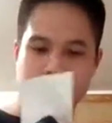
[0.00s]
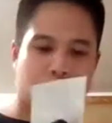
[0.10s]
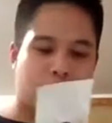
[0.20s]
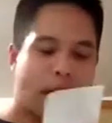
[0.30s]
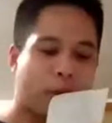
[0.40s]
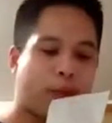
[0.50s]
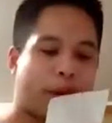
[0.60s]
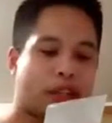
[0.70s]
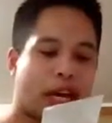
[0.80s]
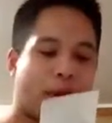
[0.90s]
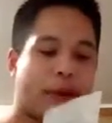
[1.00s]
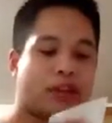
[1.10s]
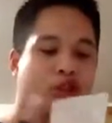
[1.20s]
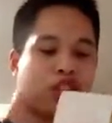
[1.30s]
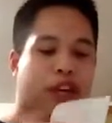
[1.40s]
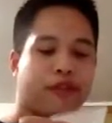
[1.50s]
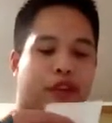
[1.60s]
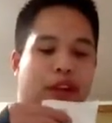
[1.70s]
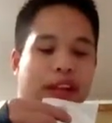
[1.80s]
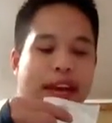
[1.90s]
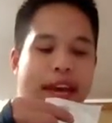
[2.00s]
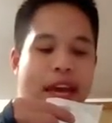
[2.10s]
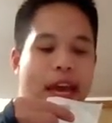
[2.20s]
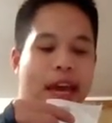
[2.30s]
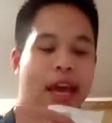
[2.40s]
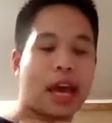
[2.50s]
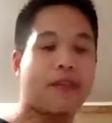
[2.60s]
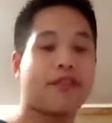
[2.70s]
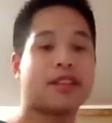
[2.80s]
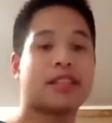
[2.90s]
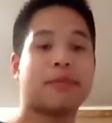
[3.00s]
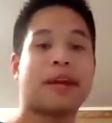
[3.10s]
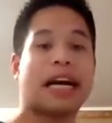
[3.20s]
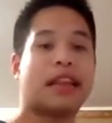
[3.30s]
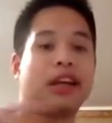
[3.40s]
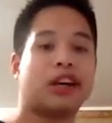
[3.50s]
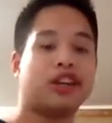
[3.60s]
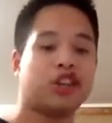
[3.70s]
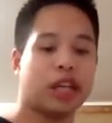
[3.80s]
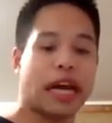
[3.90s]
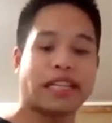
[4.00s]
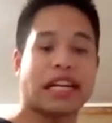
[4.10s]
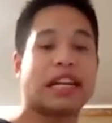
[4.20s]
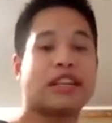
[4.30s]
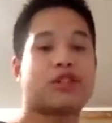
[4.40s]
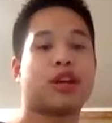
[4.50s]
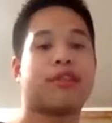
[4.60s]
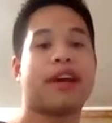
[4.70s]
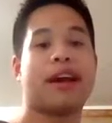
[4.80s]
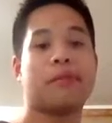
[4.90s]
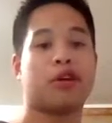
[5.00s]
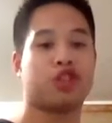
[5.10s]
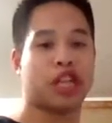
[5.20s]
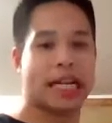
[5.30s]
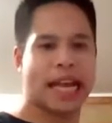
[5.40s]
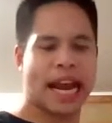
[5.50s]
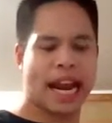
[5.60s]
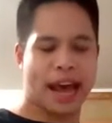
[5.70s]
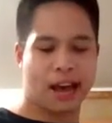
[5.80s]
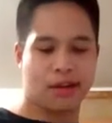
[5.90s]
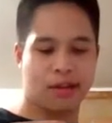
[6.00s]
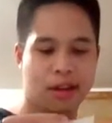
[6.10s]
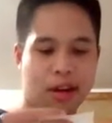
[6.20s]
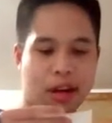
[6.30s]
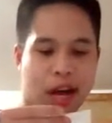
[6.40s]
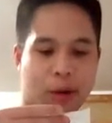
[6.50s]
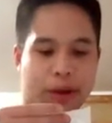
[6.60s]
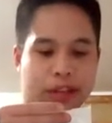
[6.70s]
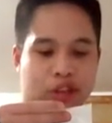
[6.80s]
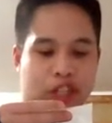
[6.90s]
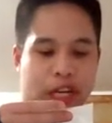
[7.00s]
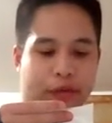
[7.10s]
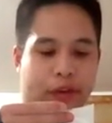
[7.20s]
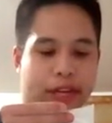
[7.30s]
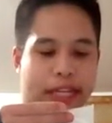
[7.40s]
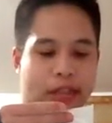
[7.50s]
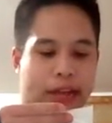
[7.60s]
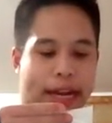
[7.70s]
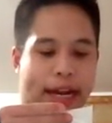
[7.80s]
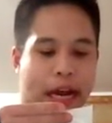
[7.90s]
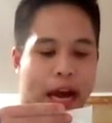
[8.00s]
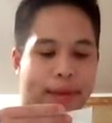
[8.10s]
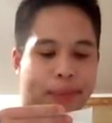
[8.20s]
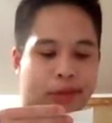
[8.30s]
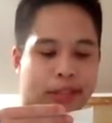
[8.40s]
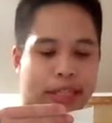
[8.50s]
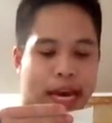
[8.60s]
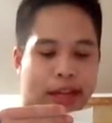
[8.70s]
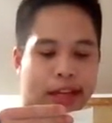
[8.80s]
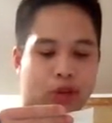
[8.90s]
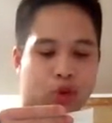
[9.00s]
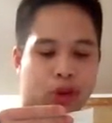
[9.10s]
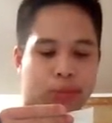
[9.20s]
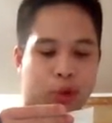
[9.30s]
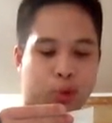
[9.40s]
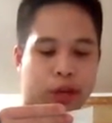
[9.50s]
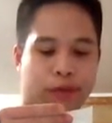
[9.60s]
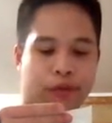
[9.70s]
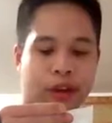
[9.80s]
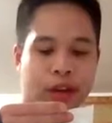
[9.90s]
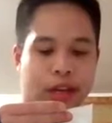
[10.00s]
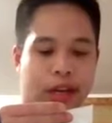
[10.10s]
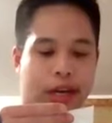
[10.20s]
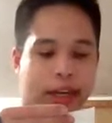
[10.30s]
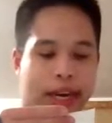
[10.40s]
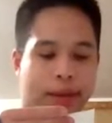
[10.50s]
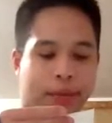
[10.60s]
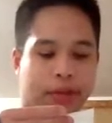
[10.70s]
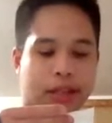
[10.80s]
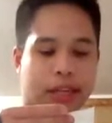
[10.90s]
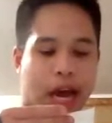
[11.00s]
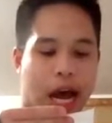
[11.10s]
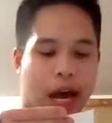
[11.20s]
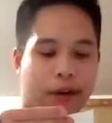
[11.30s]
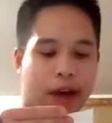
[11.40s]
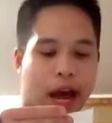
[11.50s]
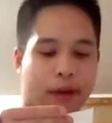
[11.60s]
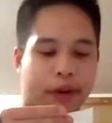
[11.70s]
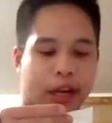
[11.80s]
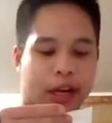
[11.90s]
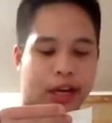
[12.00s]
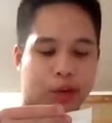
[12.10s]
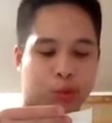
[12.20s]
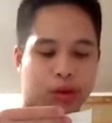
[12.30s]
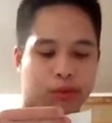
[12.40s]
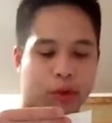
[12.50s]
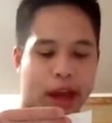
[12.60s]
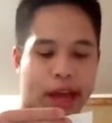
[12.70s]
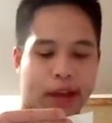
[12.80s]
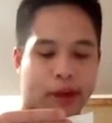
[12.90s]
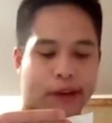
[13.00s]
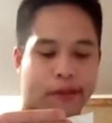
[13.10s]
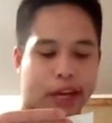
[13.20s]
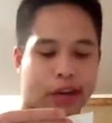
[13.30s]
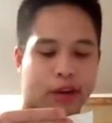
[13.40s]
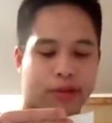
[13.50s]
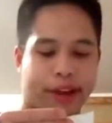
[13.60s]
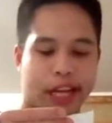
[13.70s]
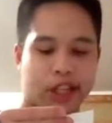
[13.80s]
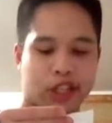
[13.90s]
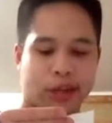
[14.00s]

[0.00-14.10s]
Oh yeah, we went to I went to Chick Fil A. If you didn't see my lunch as on Instagram, go check that out. I went to Chick Fil A to get a combo salad, normal with nugget plus al- avocado with ranch, avocado ranch.